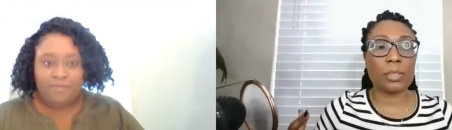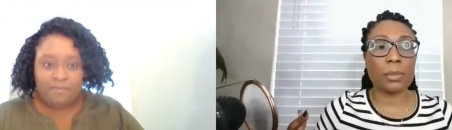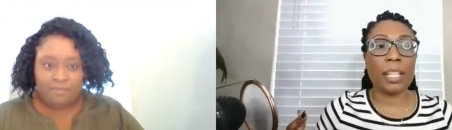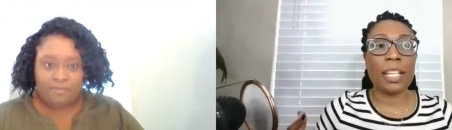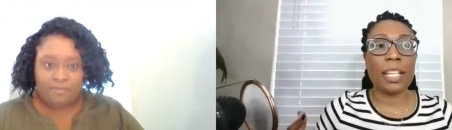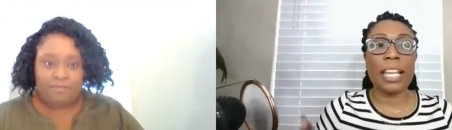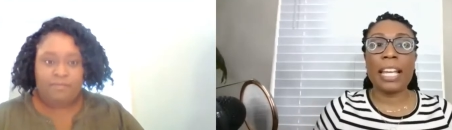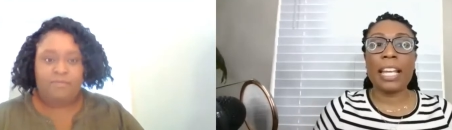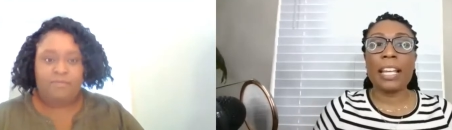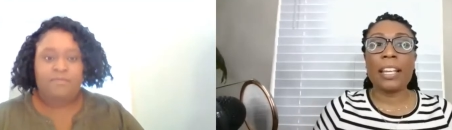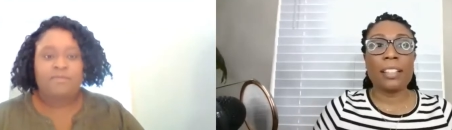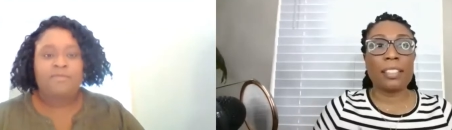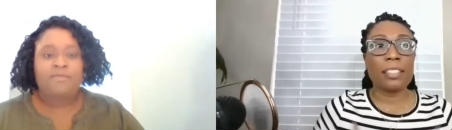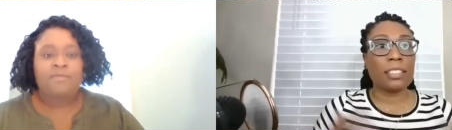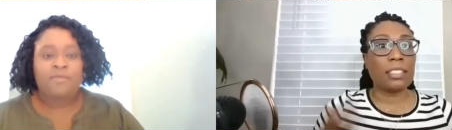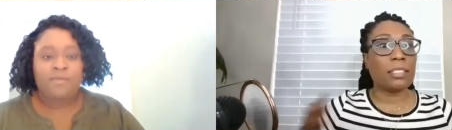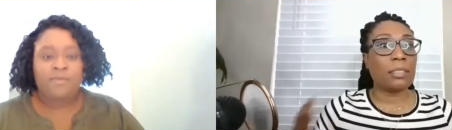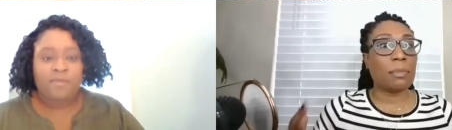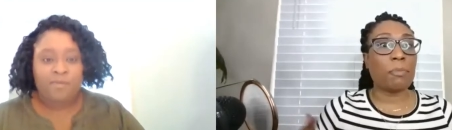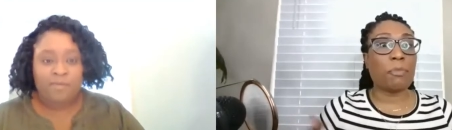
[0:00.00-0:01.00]
Speaker 1: what,
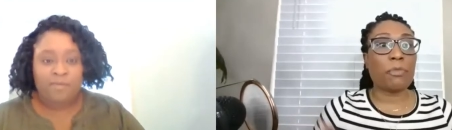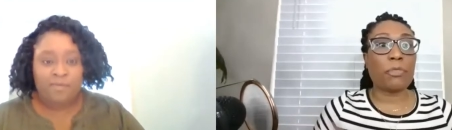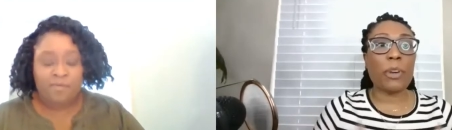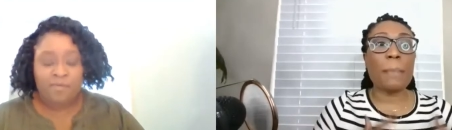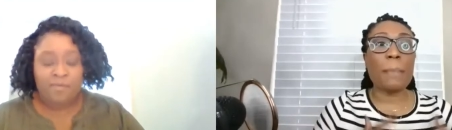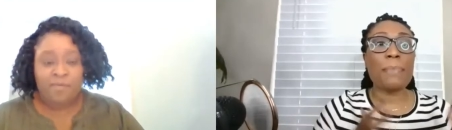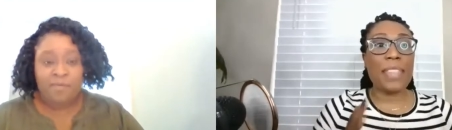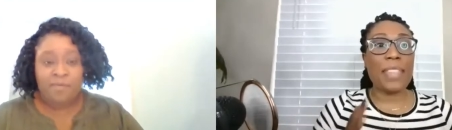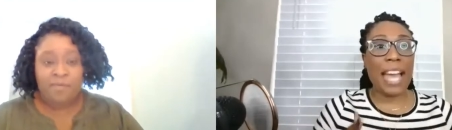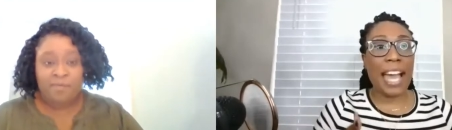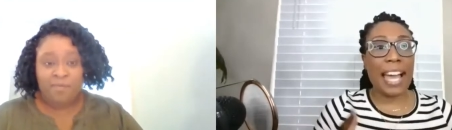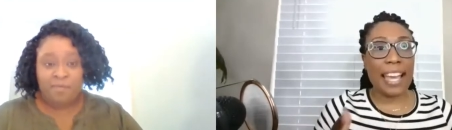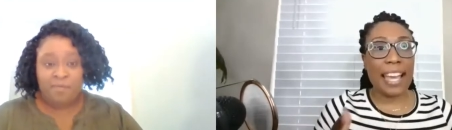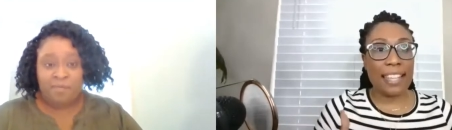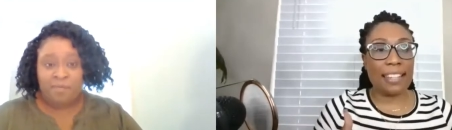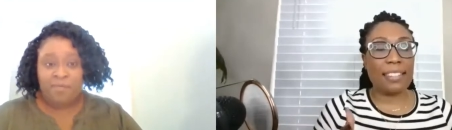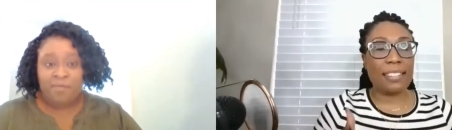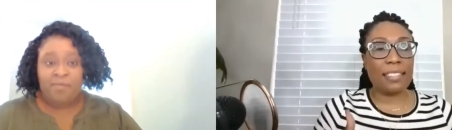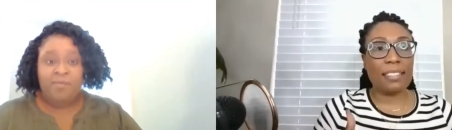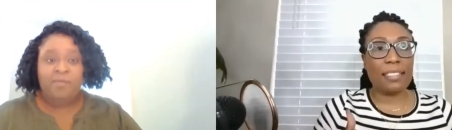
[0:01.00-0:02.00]
from
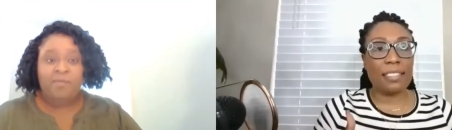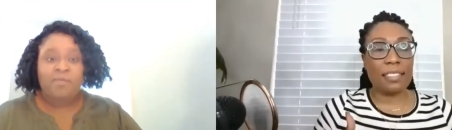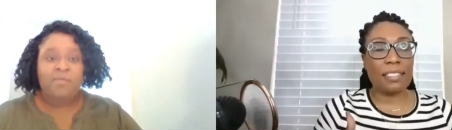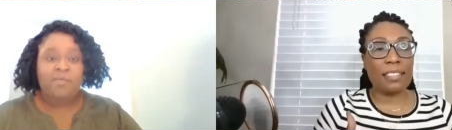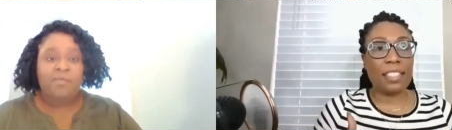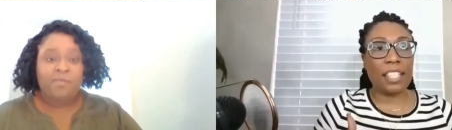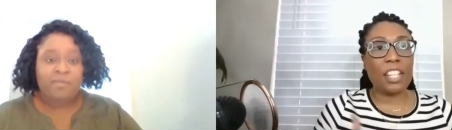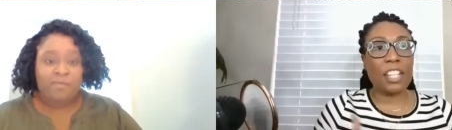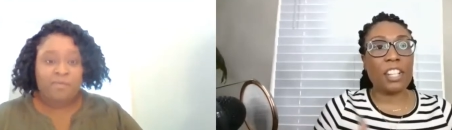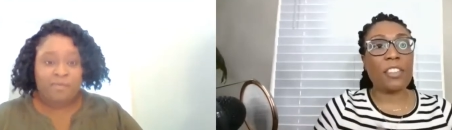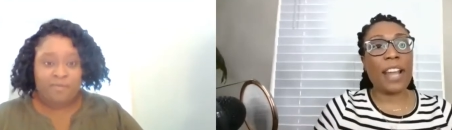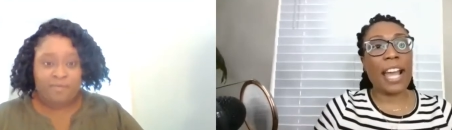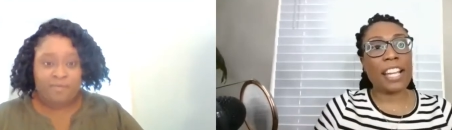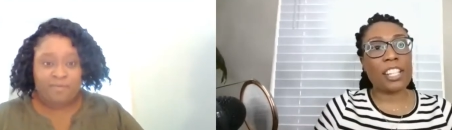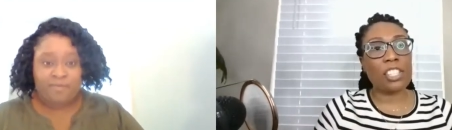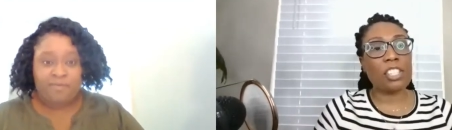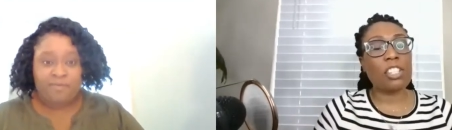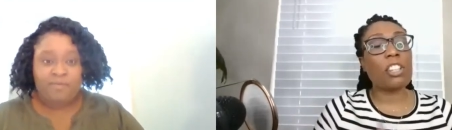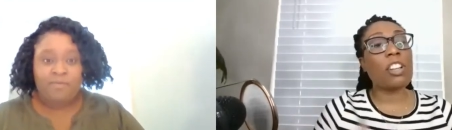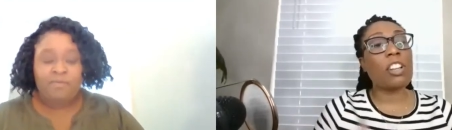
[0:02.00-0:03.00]
that
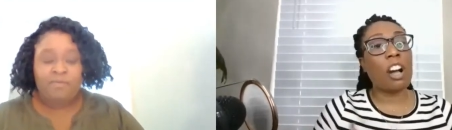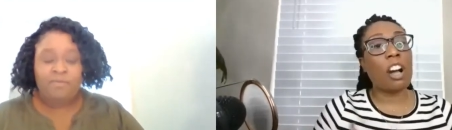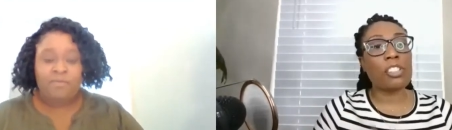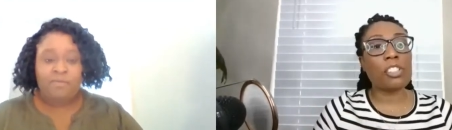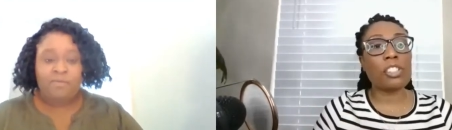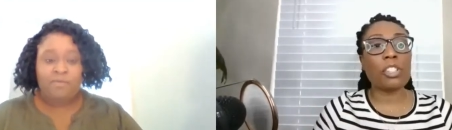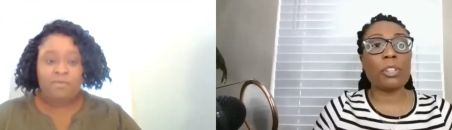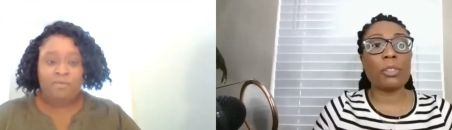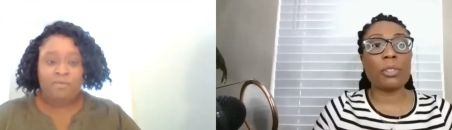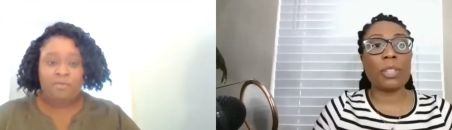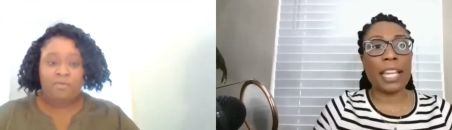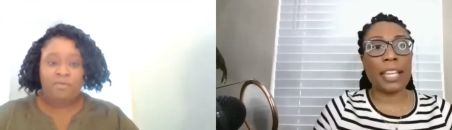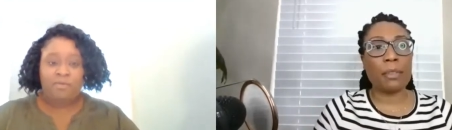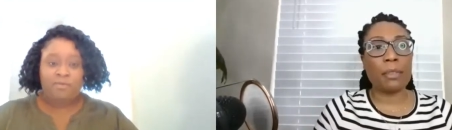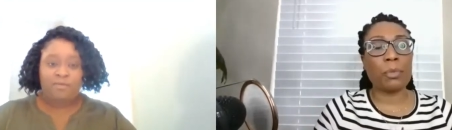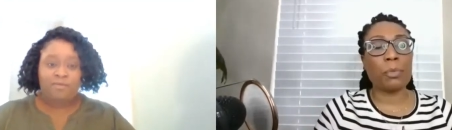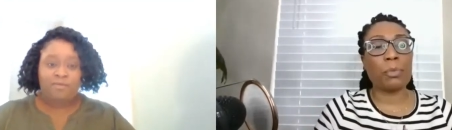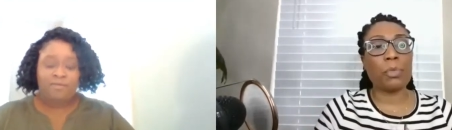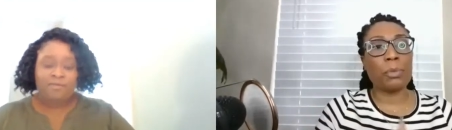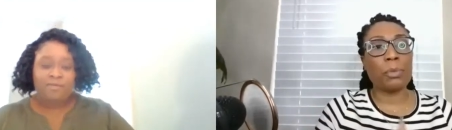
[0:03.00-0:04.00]
interaction. And also like
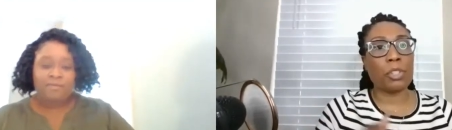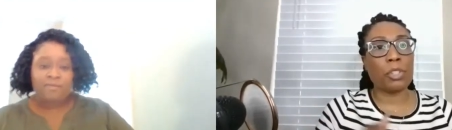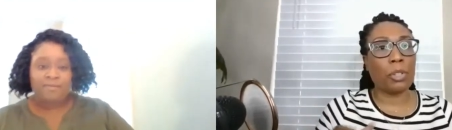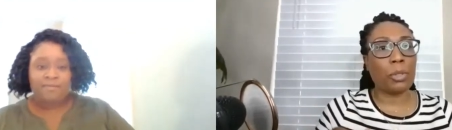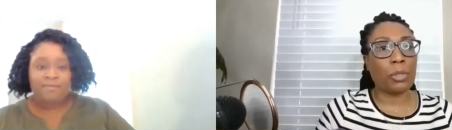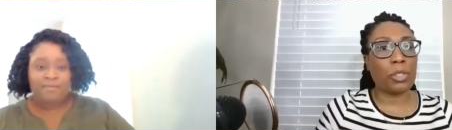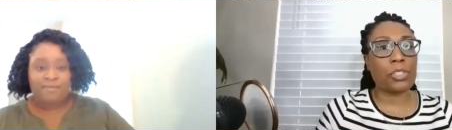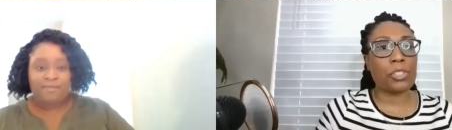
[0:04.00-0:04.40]
when we would go to